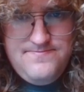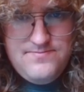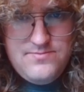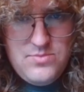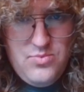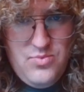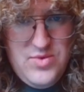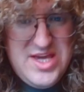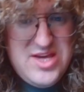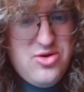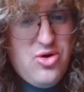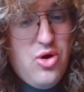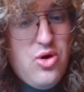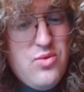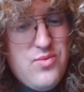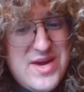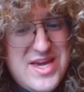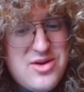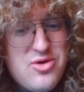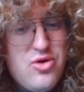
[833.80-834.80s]
We
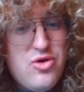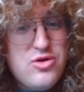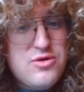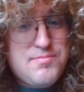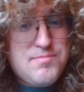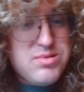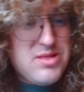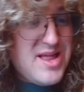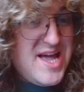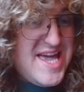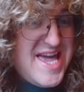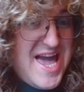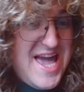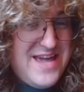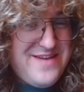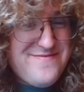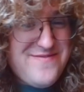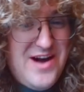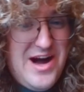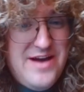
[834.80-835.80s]
could play
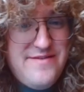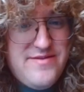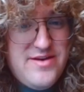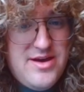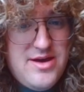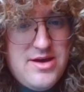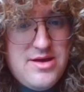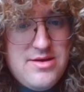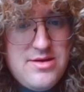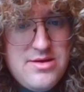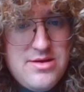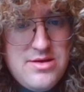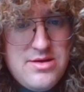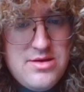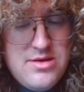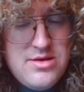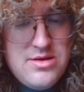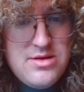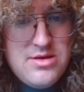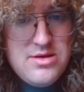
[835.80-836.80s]
a5 here.
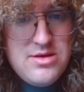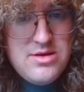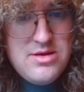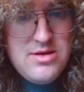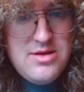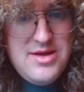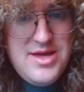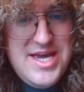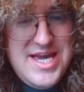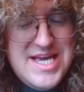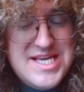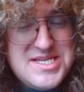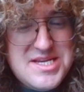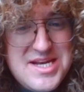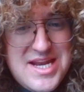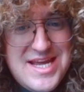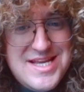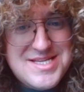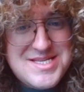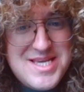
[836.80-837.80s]
Isn't
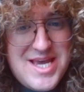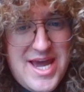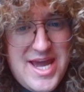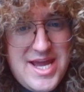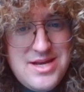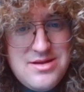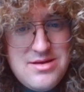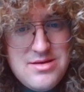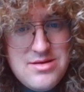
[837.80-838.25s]
insane.